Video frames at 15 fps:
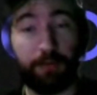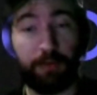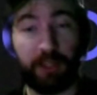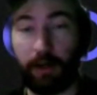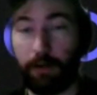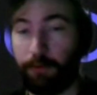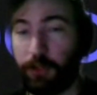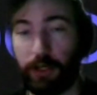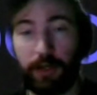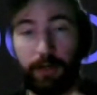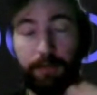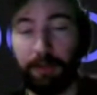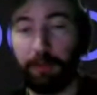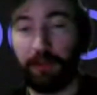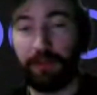I'm sure
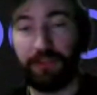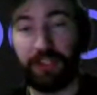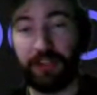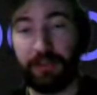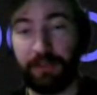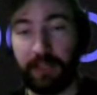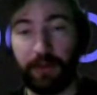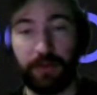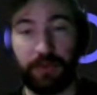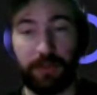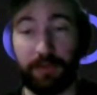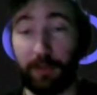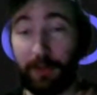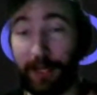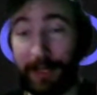people have seen the videos
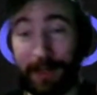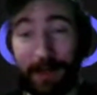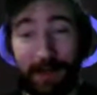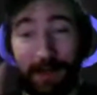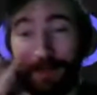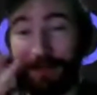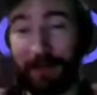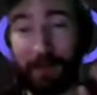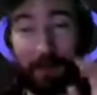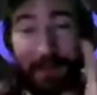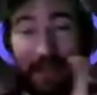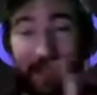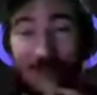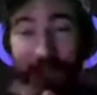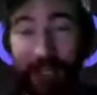of the people
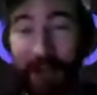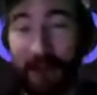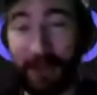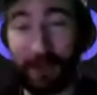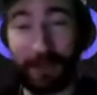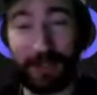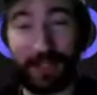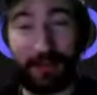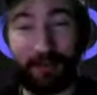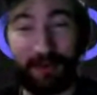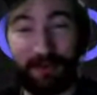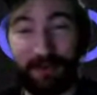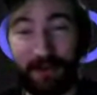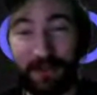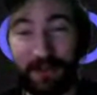managing 100 separate
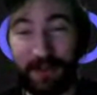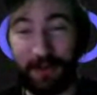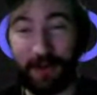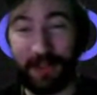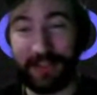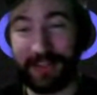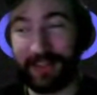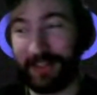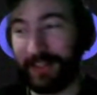phones at once,